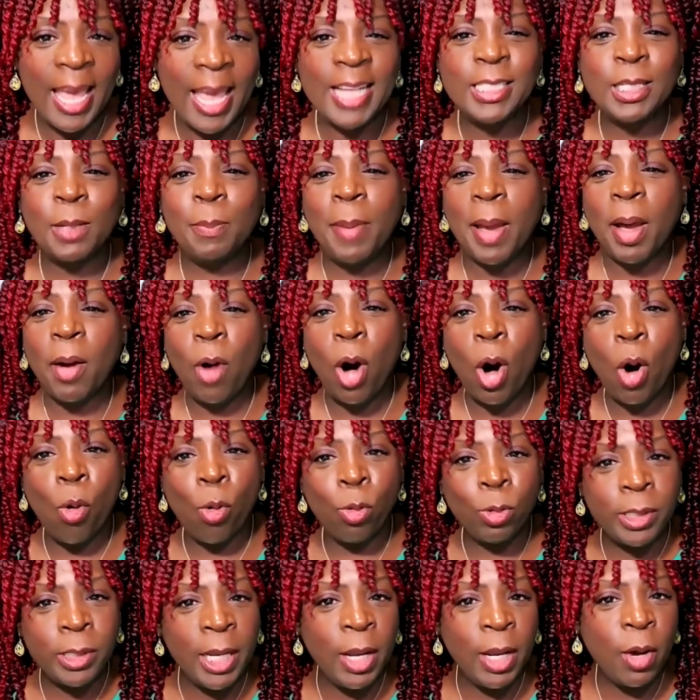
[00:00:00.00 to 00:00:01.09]
It's about
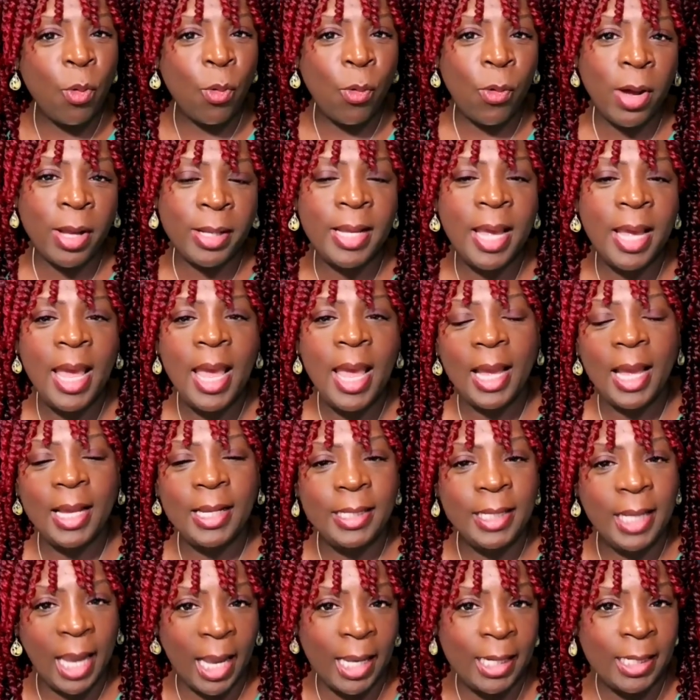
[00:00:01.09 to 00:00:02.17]
holding on
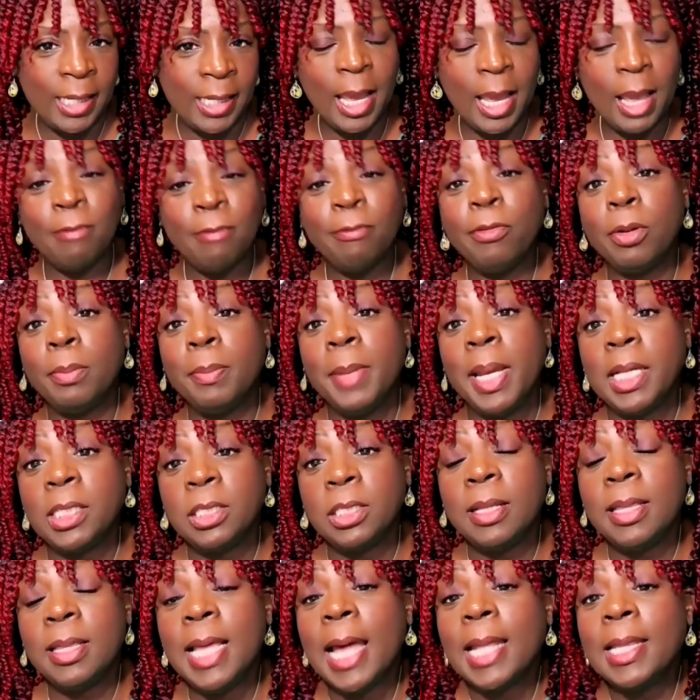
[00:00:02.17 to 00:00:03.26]
and gaining
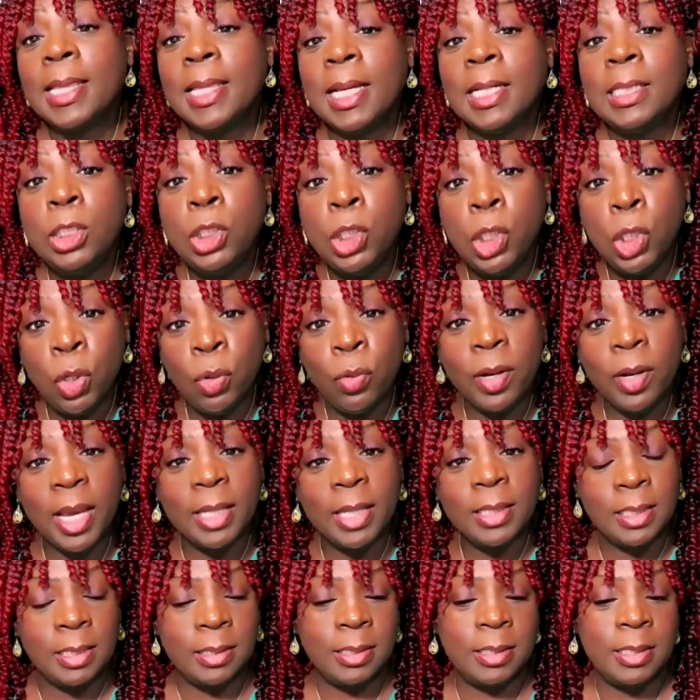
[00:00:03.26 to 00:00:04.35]
information that then you
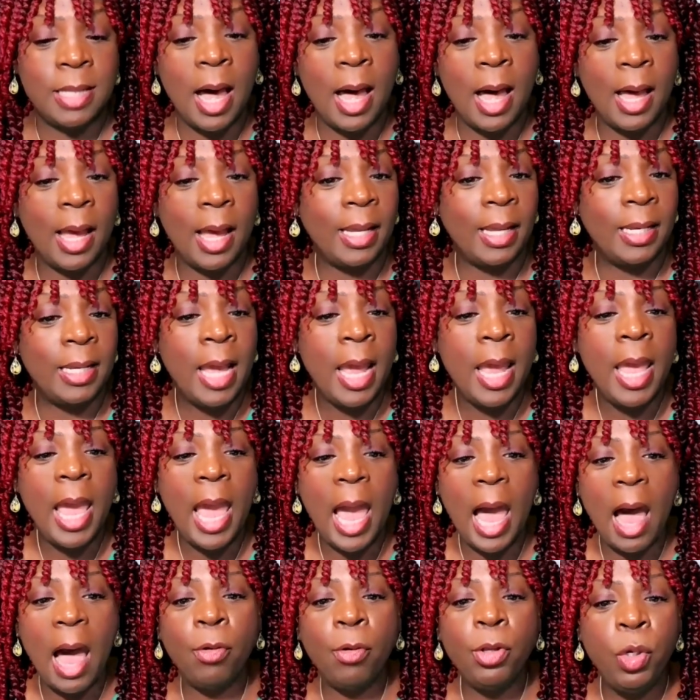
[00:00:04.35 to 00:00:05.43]
can decide
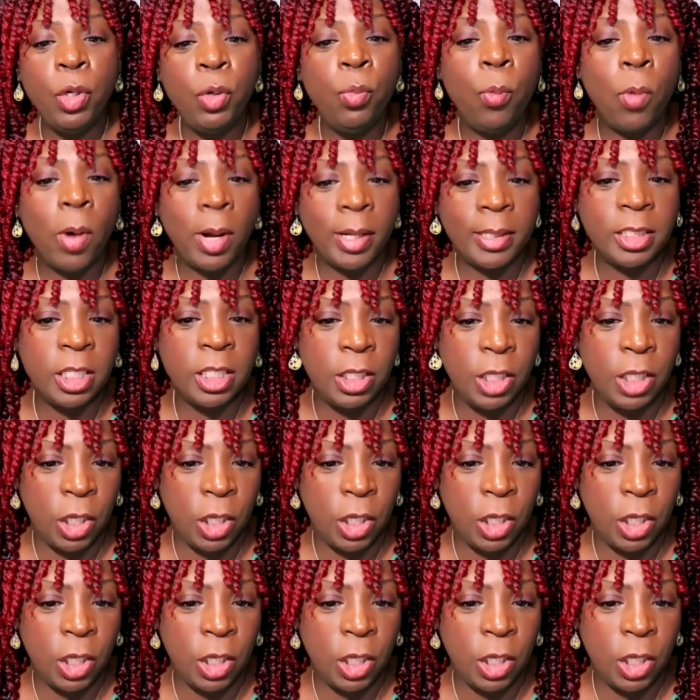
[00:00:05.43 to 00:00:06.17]
how you want to